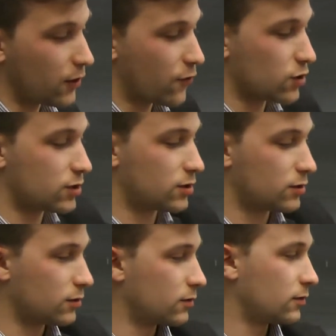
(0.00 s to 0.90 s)

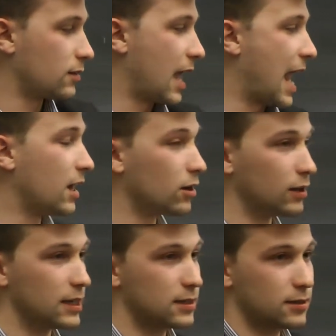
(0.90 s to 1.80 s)
first
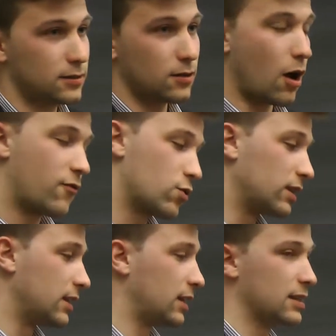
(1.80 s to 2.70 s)
angle is of
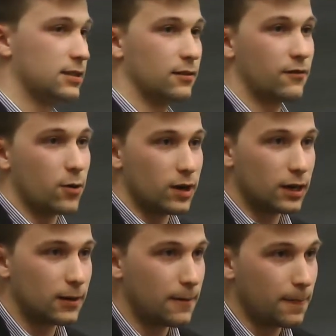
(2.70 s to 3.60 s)
critic is the very